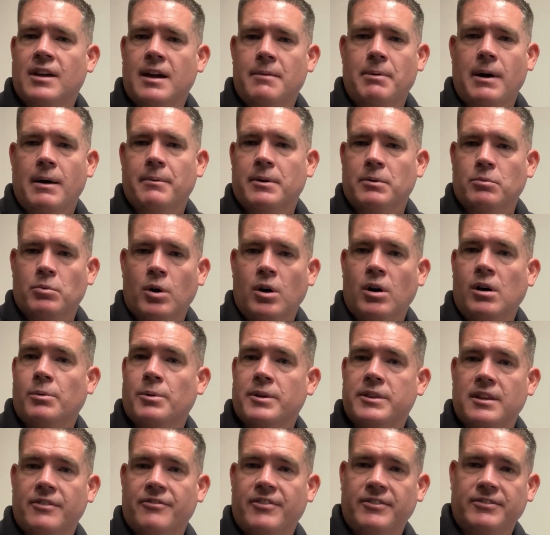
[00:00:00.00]
I'd probably roll with
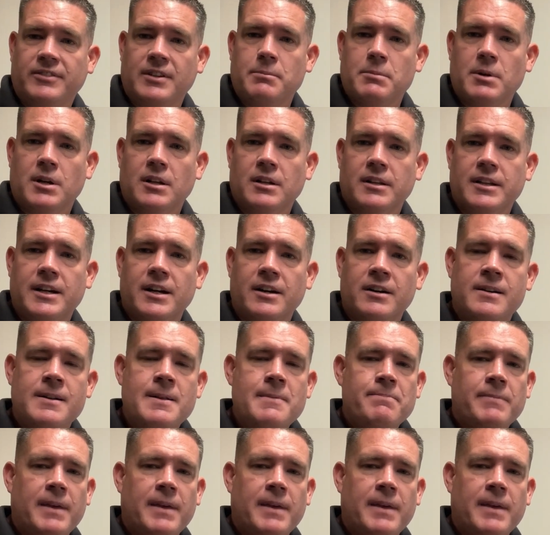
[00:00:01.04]
the 50 milliliter.